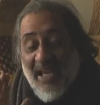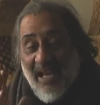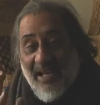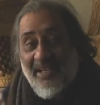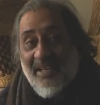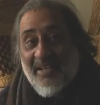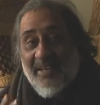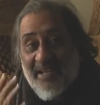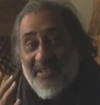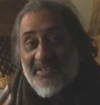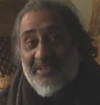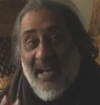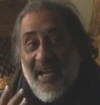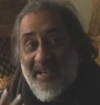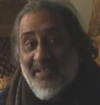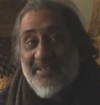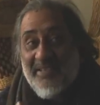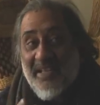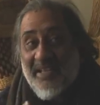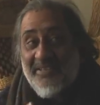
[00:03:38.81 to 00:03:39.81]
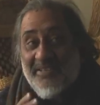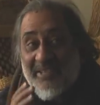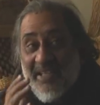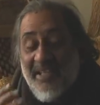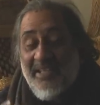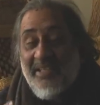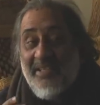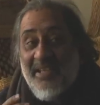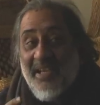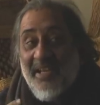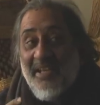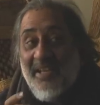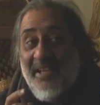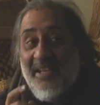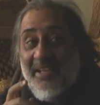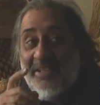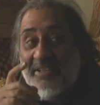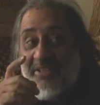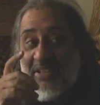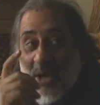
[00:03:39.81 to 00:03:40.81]
child understands and saying
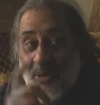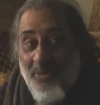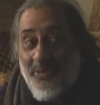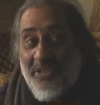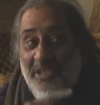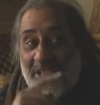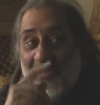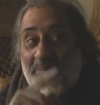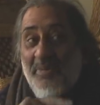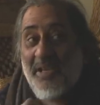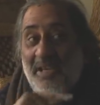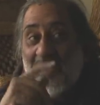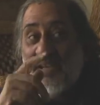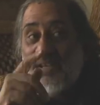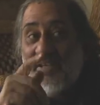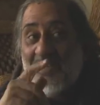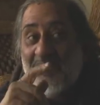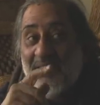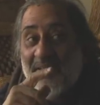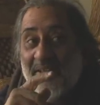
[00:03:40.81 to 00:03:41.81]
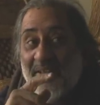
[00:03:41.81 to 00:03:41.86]
sound is made